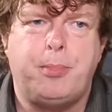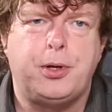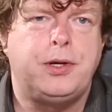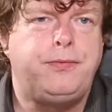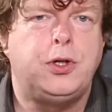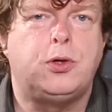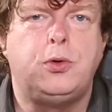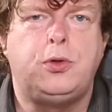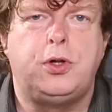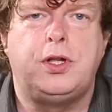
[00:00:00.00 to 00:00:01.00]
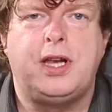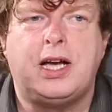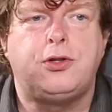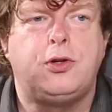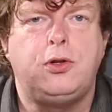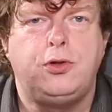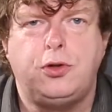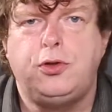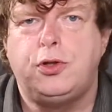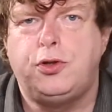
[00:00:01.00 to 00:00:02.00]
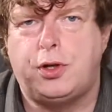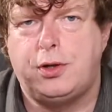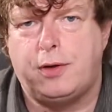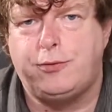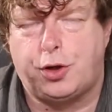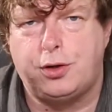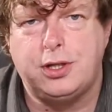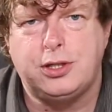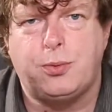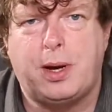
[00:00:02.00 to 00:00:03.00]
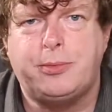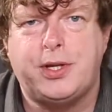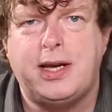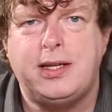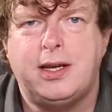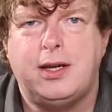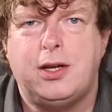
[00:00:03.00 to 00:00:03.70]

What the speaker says: but if you go to the National Union of Journalists website,